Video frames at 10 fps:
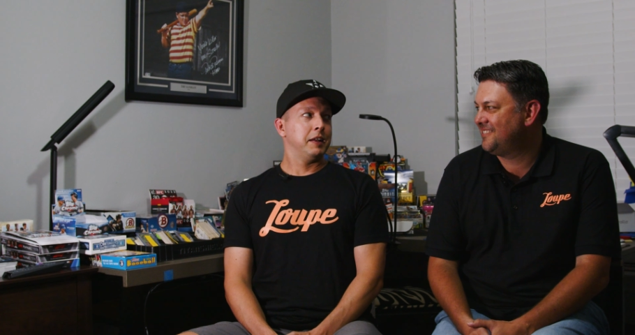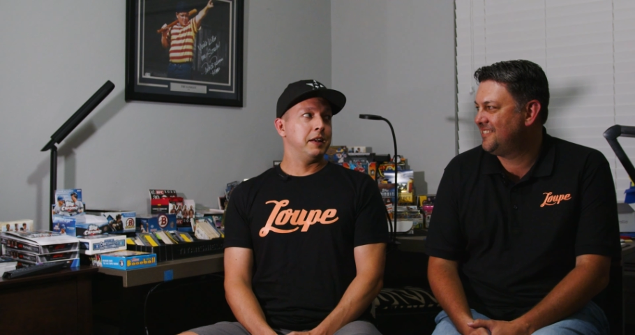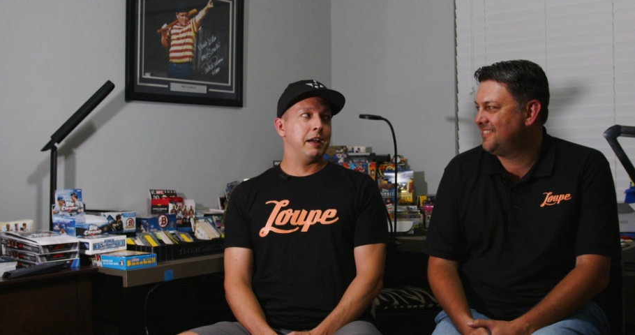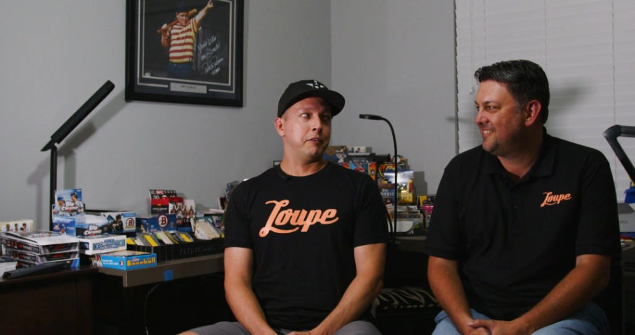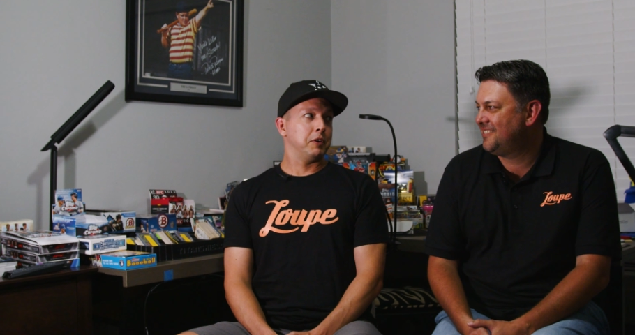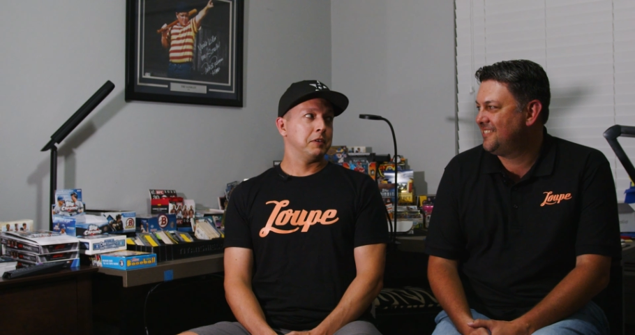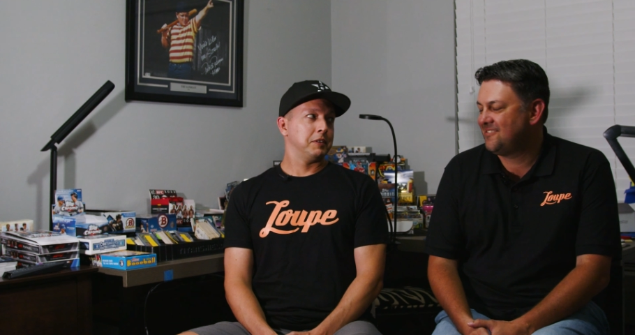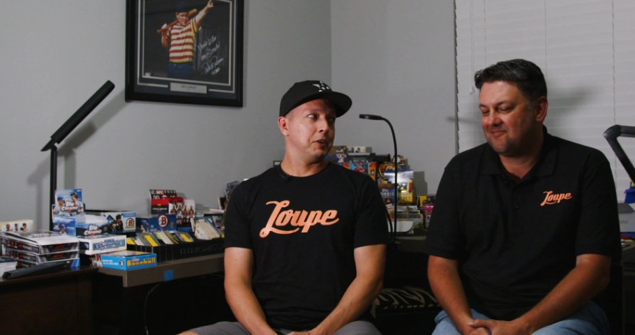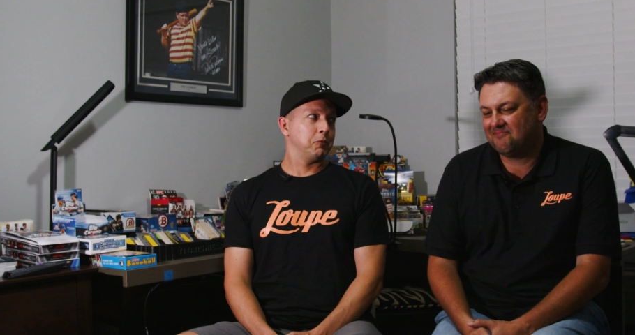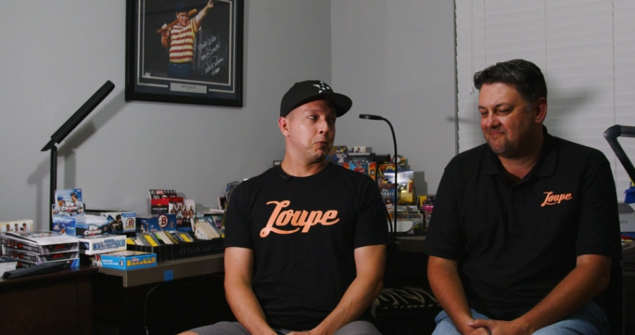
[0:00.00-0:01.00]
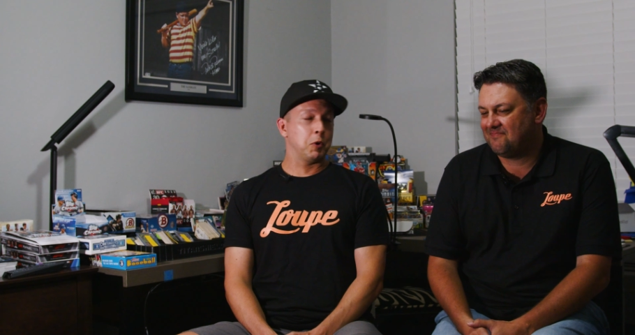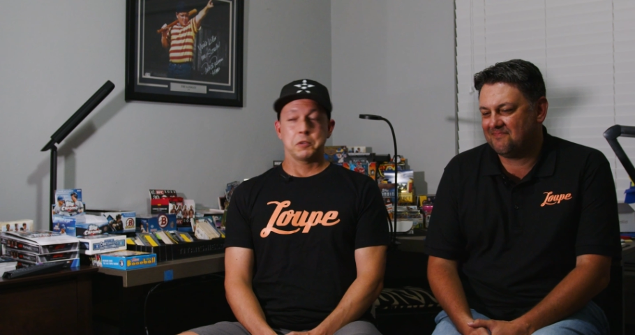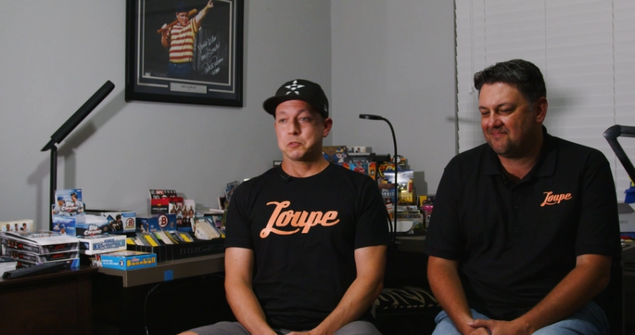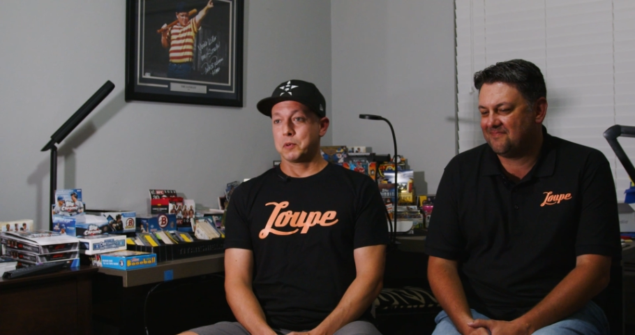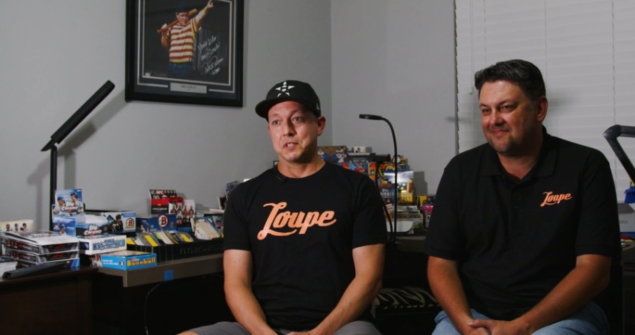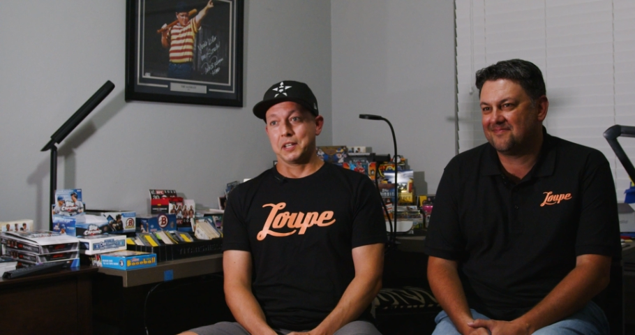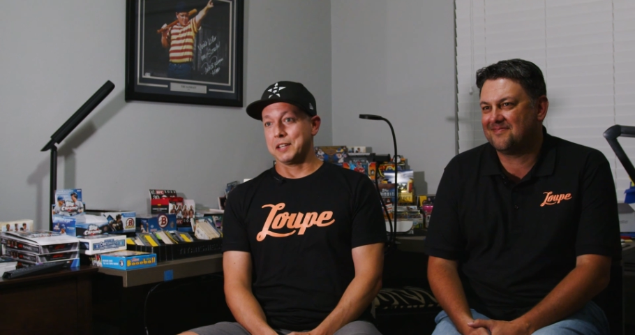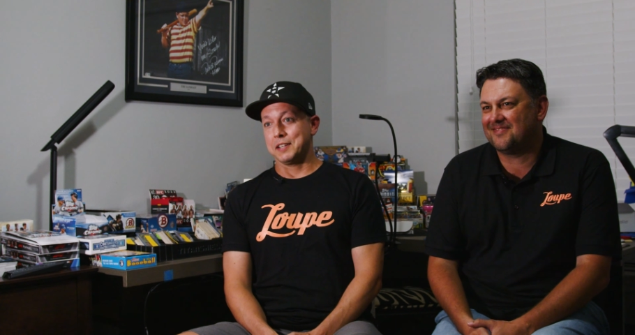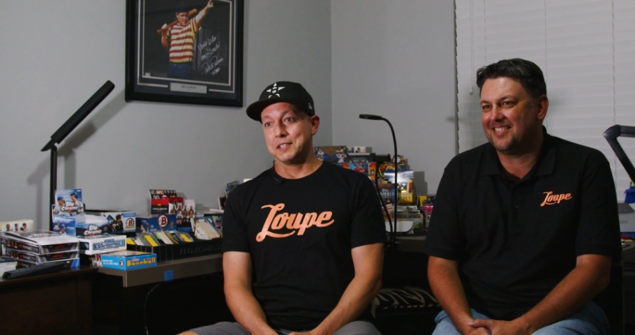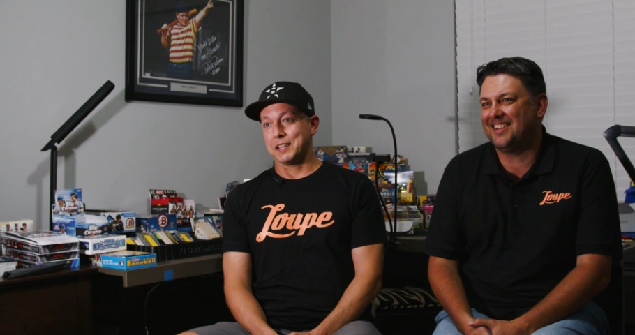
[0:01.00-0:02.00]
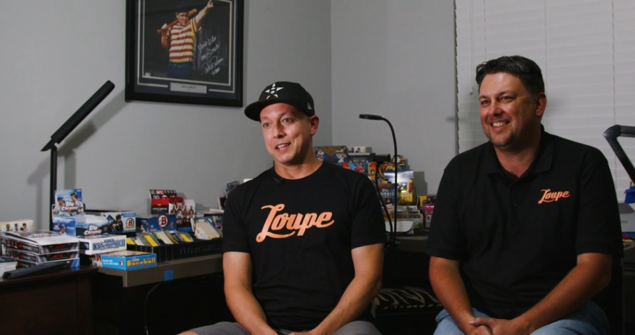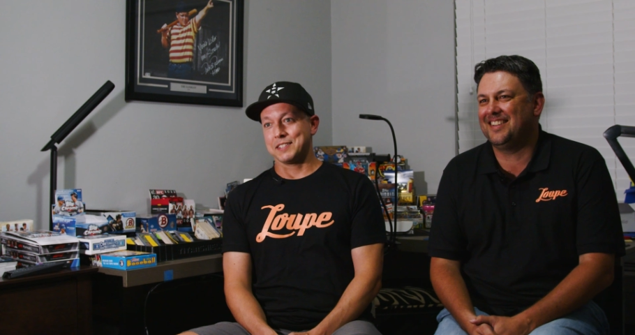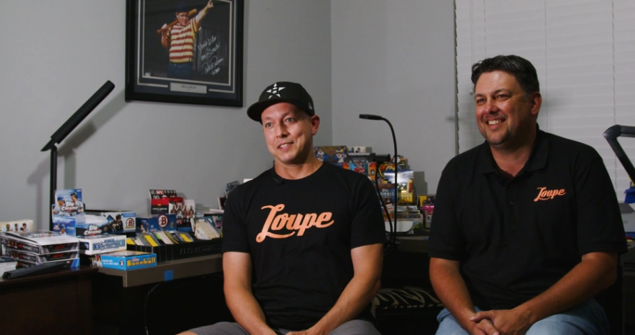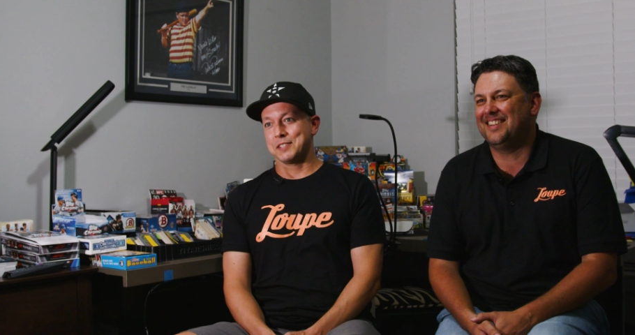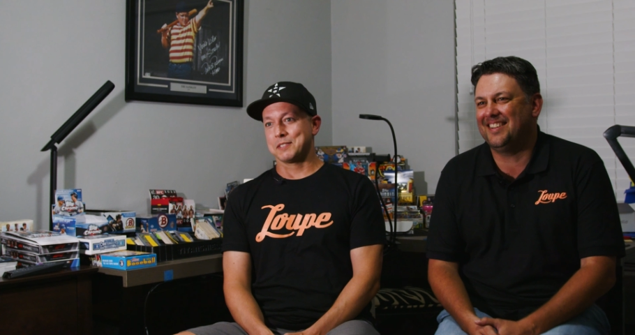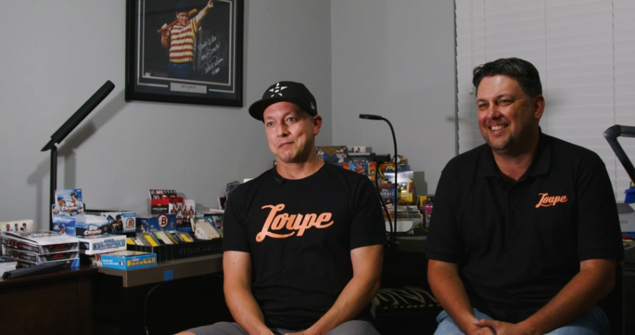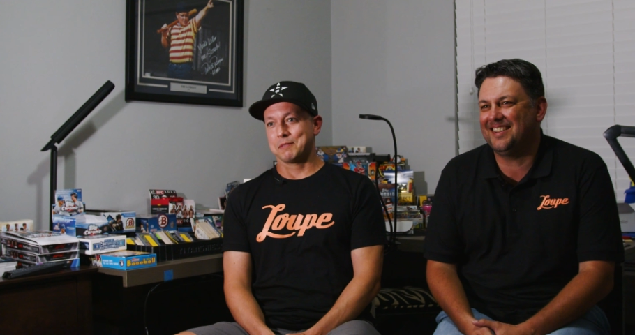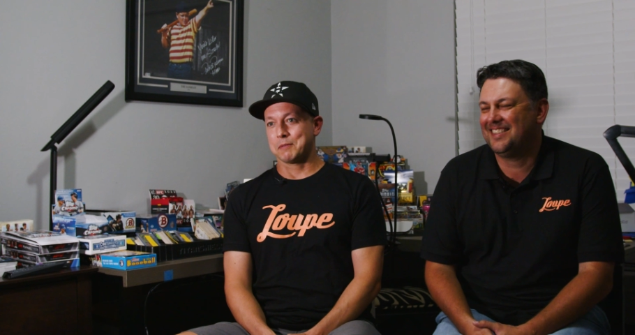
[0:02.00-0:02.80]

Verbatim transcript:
Speaker 1: Never. They're worthless once they get in his hands. Just...